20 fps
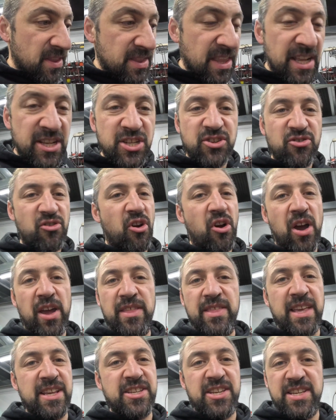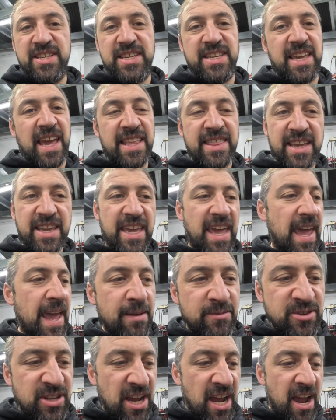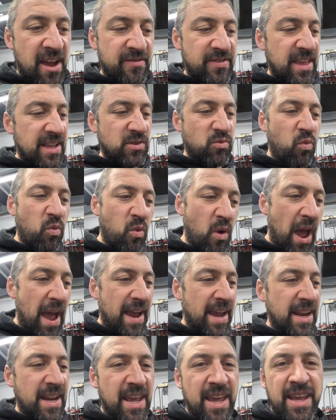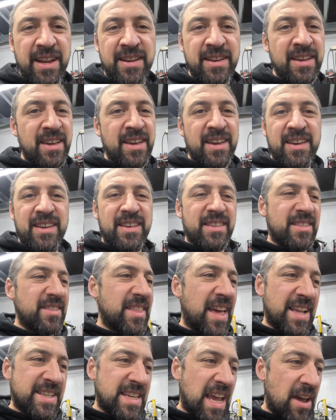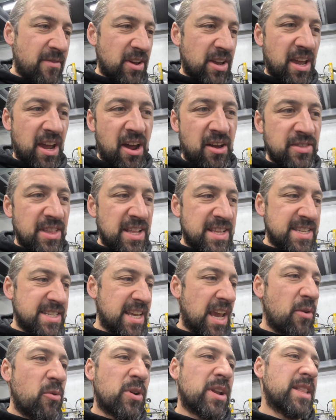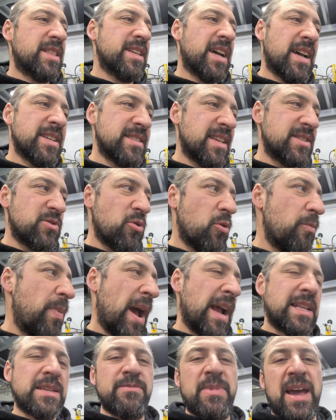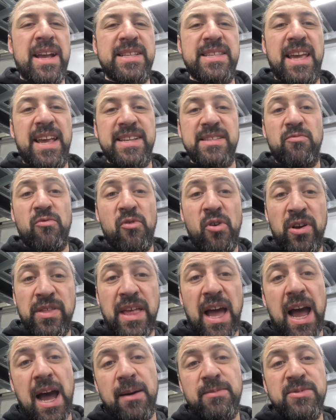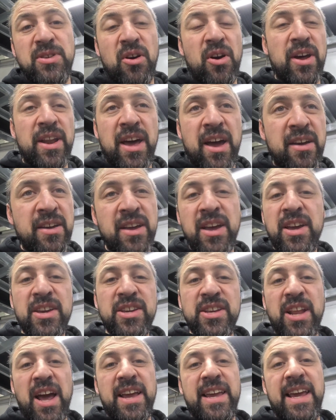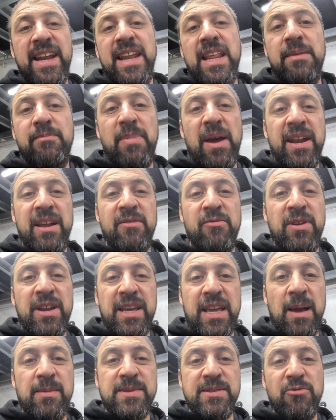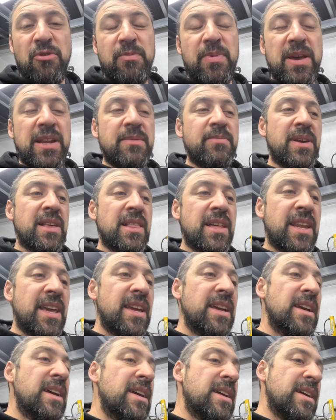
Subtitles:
Let's try it. Let's just get the camshaft, let's whack it in, let's have a go. Let's see what it does. Let's do a back-to-back test. We're on the hub dyno. You don't get any better when it comes to repeatability.